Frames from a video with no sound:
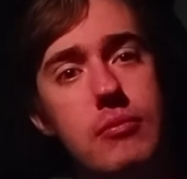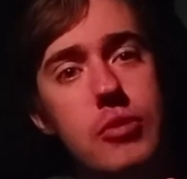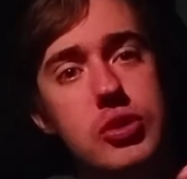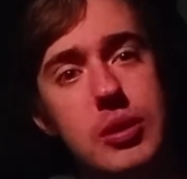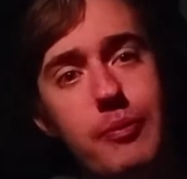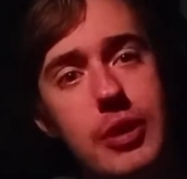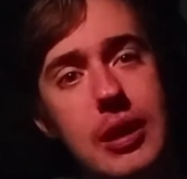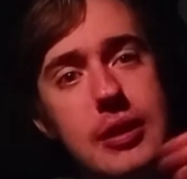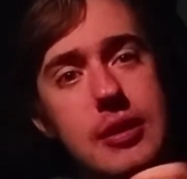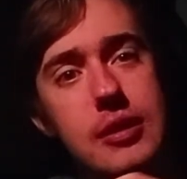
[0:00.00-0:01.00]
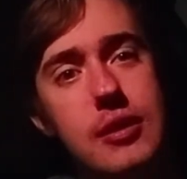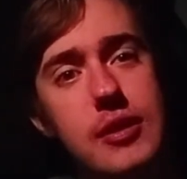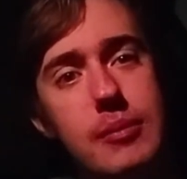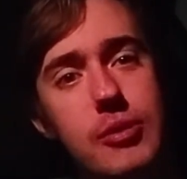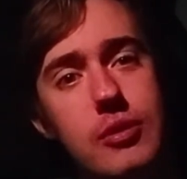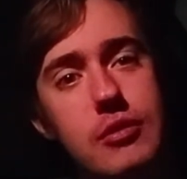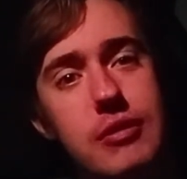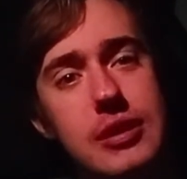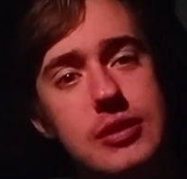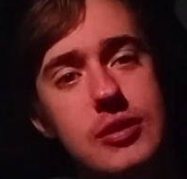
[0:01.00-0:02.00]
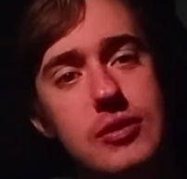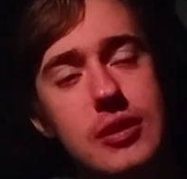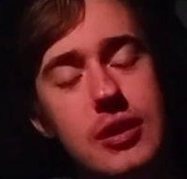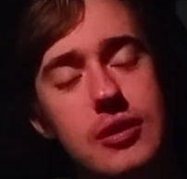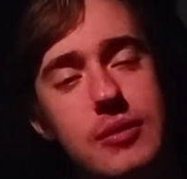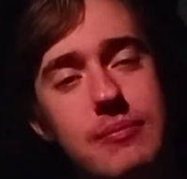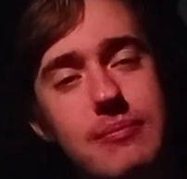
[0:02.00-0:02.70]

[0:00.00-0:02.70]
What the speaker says: Or something like that. I think I'm going crazy. Good night.